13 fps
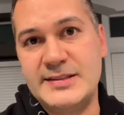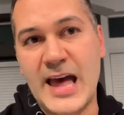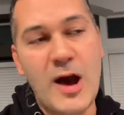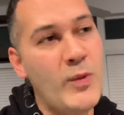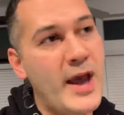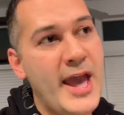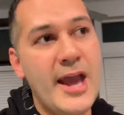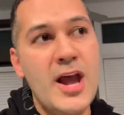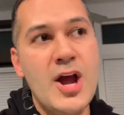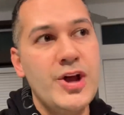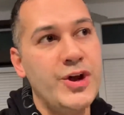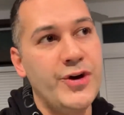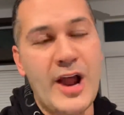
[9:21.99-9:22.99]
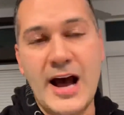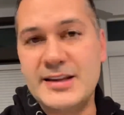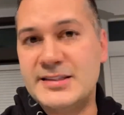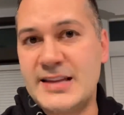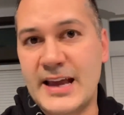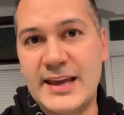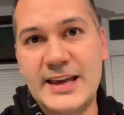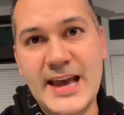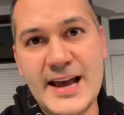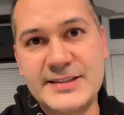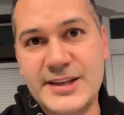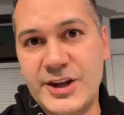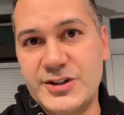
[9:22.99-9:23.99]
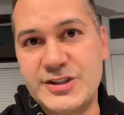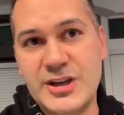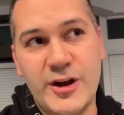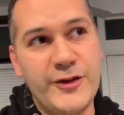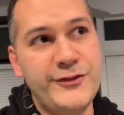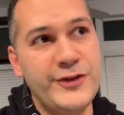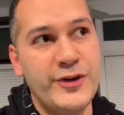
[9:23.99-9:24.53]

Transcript: That way, you're not second guessing yourself.